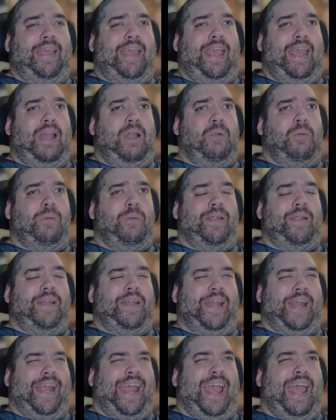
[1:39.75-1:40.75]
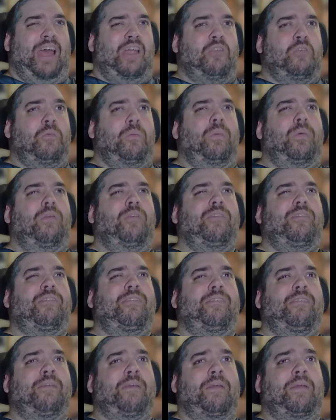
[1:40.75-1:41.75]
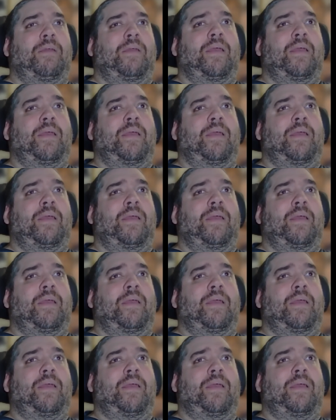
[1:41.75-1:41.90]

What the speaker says: catering the casuals